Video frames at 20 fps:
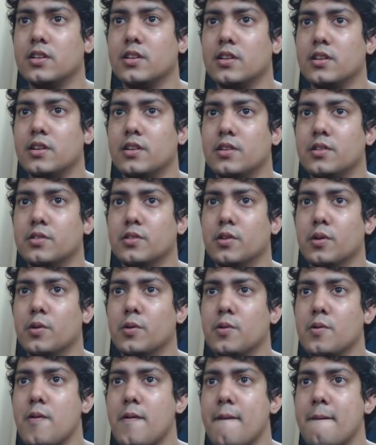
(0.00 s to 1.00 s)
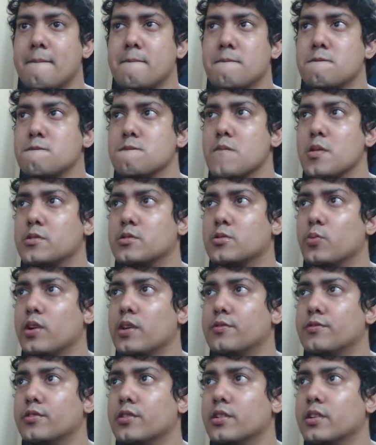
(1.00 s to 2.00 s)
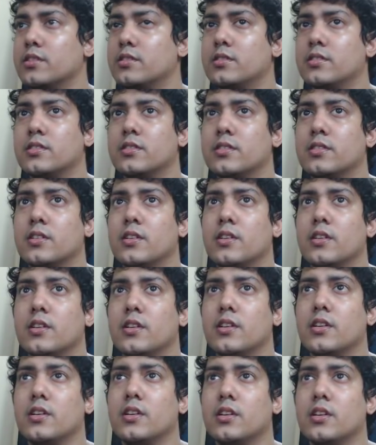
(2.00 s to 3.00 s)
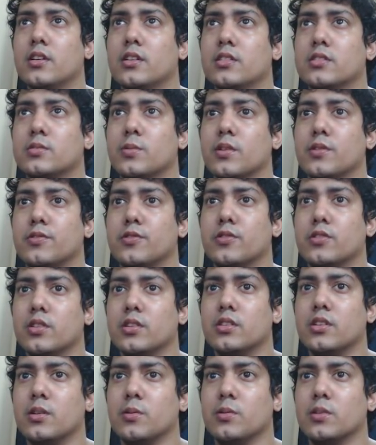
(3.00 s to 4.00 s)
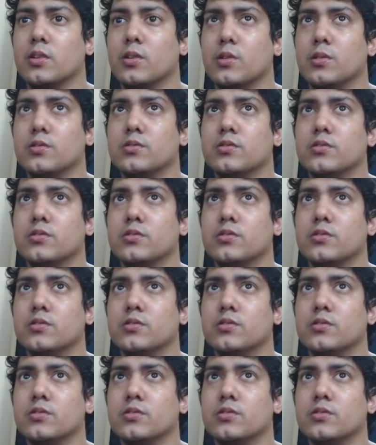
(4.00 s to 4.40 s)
I don't know. Let's wait for it. Let's wait for it. There we go.